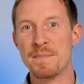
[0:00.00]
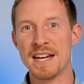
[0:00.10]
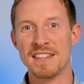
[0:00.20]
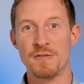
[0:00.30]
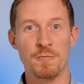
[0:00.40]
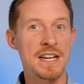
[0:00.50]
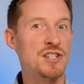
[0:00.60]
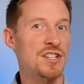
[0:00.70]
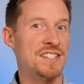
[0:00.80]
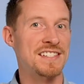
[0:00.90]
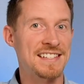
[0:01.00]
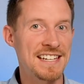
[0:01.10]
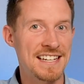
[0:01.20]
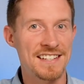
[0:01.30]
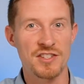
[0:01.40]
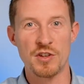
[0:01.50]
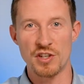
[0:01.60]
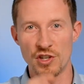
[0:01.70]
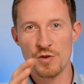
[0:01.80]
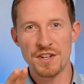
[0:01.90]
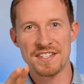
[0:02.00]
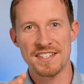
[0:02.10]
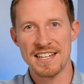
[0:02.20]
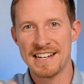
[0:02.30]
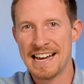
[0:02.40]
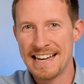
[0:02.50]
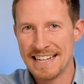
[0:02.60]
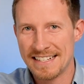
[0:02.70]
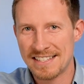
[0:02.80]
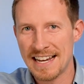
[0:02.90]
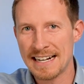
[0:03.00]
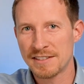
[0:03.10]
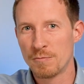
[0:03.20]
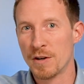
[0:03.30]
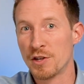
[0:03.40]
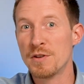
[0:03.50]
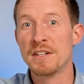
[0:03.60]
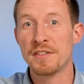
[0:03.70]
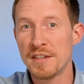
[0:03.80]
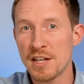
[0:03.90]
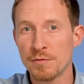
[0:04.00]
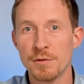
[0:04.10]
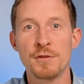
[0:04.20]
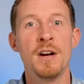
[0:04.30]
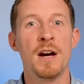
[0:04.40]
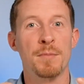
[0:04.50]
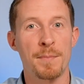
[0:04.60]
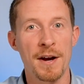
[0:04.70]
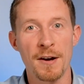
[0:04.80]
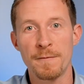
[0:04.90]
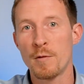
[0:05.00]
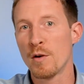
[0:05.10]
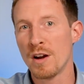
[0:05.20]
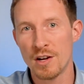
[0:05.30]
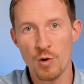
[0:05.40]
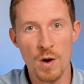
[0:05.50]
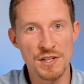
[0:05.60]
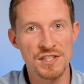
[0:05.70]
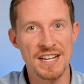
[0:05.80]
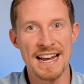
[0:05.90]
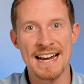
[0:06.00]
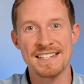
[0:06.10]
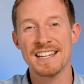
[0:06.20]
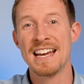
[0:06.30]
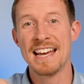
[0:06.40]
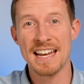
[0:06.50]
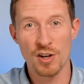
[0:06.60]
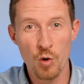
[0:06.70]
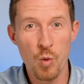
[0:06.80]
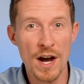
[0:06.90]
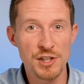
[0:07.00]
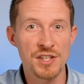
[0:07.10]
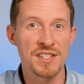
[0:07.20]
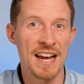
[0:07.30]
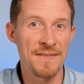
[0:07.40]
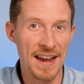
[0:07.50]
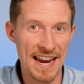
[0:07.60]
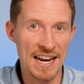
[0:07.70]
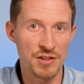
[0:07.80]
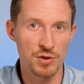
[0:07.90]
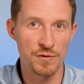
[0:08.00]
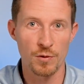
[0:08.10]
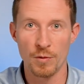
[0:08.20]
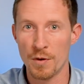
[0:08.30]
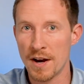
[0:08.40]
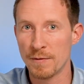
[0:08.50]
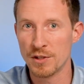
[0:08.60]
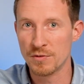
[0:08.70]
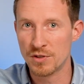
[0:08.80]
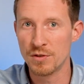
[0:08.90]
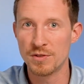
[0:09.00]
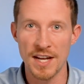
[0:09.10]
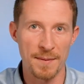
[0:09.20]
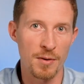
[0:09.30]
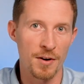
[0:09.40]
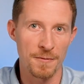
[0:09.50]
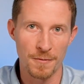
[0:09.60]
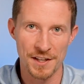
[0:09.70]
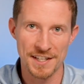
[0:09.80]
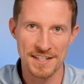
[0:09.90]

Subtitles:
bid that we just did so that you can see exactly what you need to think through, prepare for, questions to ask, and questions to have answers for whenever you do take part in one of